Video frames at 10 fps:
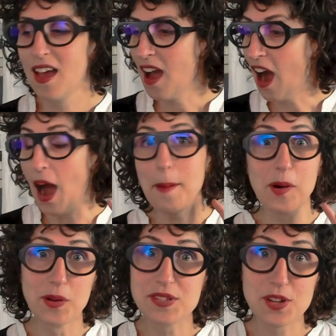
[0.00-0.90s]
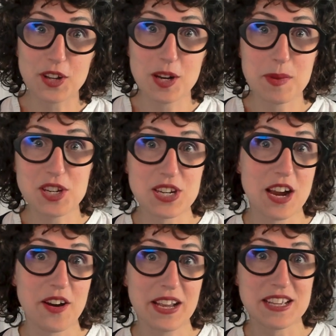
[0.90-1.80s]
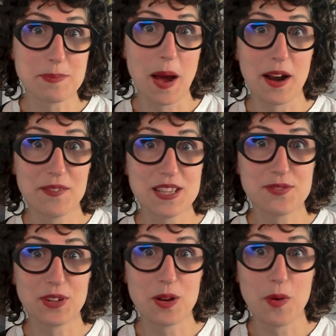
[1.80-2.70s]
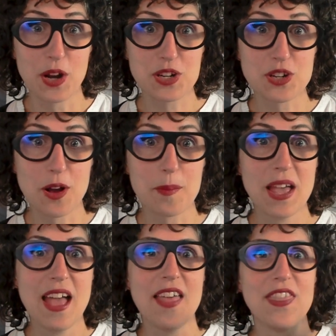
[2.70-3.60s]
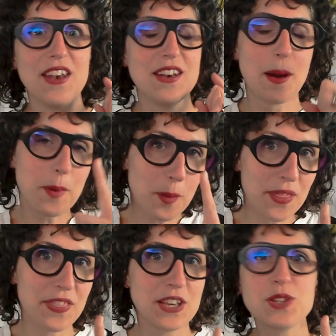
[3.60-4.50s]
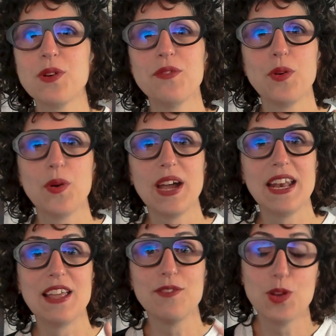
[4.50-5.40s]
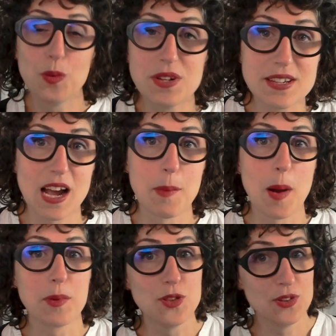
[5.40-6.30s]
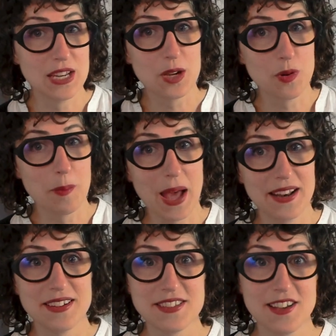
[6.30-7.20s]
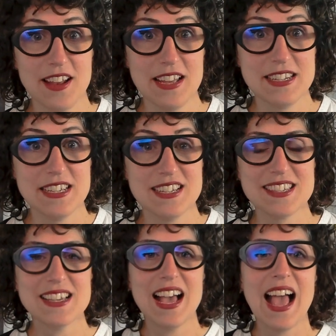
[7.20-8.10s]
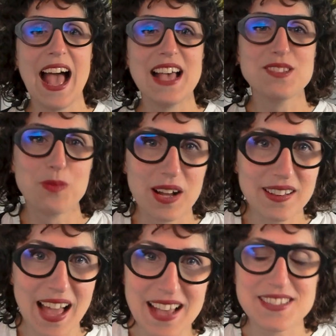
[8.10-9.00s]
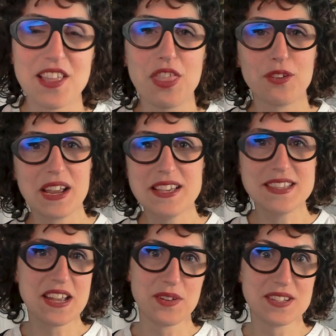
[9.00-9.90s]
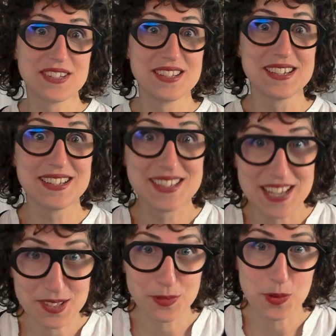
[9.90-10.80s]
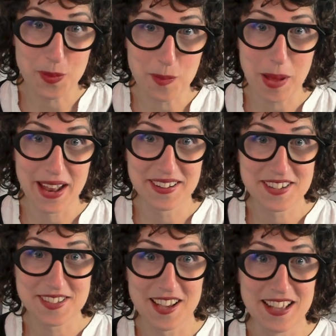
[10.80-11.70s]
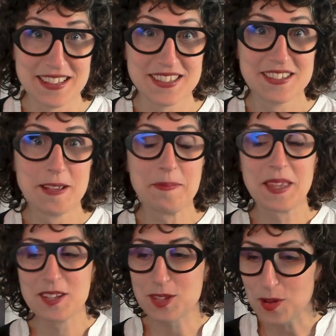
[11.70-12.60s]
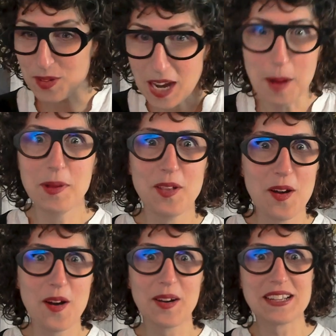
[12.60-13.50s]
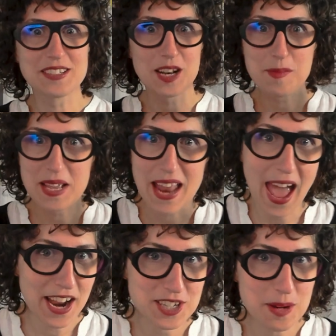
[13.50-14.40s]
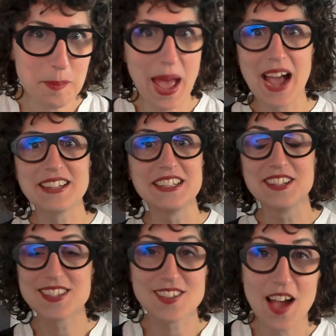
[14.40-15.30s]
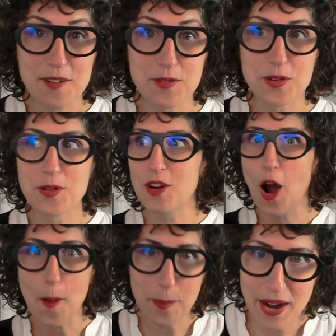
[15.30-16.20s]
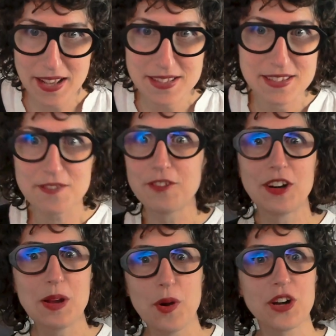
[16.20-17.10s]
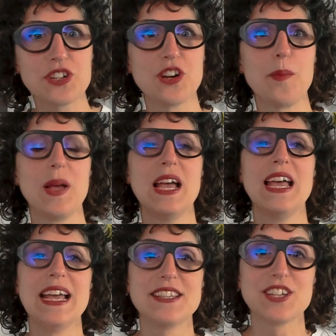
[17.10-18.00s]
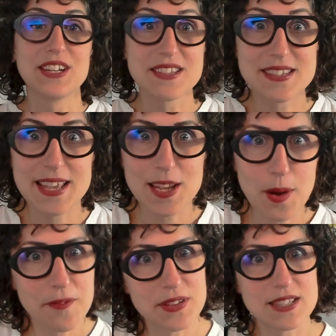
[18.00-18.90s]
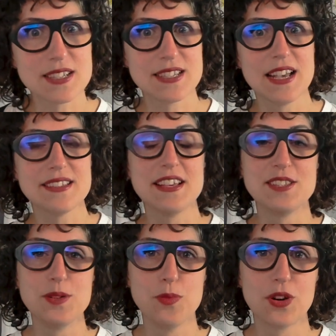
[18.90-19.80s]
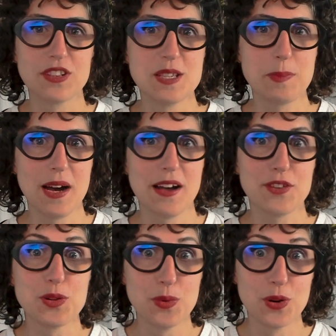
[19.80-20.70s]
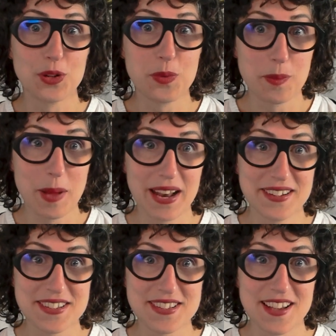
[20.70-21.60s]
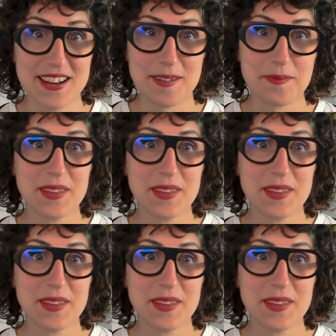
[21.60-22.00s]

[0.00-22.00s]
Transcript: I'm also going to be sharing as part of this free workshop the number one thing to avoid if you want to come up with unique quilt pattern design ideas, as well as the 3 secrets to successful quilt pattern designs. So come along. It's going to be an action-packed, insightful, comprehensive free workshop. It's going to set you up for success as you walk this path toward quilt pattern designer.